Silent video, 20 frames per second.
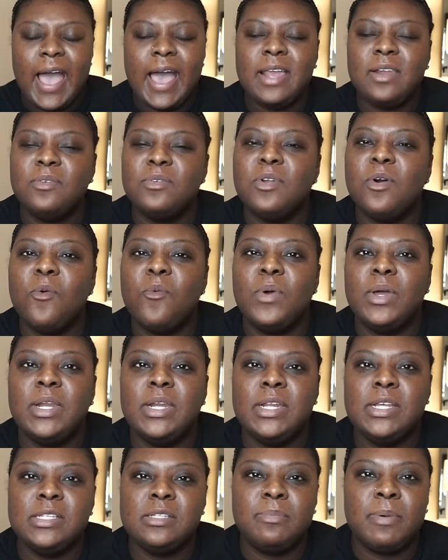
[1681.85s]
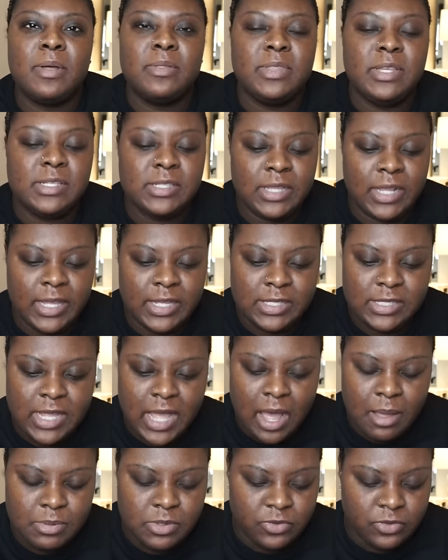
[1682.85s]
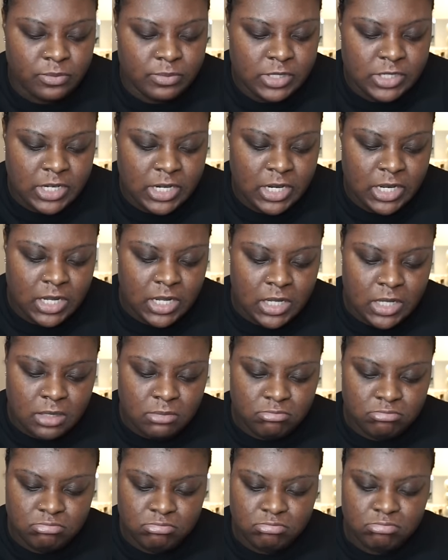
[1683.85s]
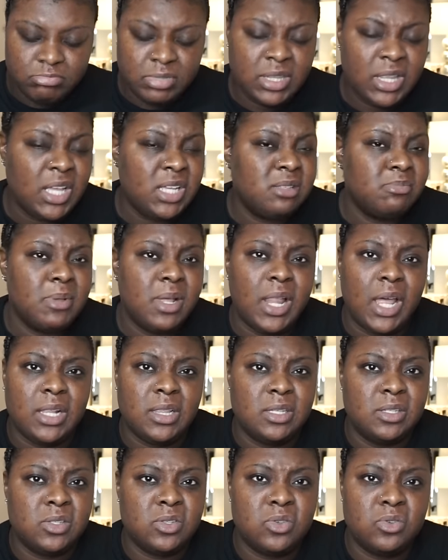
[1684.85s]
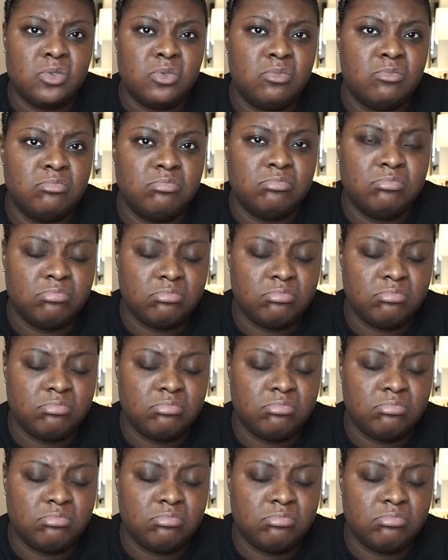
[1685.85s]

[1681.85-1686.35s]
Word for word: I don't know what it is about these lace tops from Shein, but they smell like the zoo.